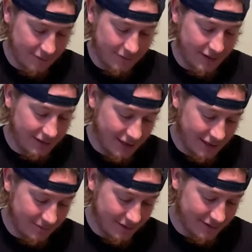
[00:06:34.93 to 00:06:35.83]
What I like
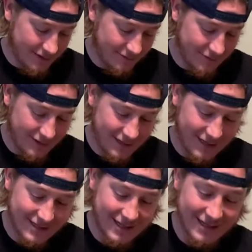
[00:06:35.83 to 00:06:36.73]
about this one
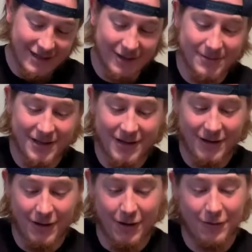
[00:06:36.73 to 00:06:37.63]
is he comes on.
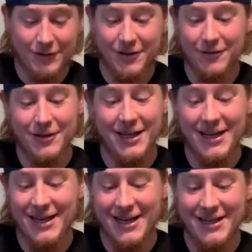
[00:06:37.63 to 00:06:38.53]
Oh, dude,
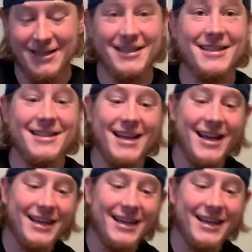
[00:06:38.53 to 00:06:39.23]
he is sick.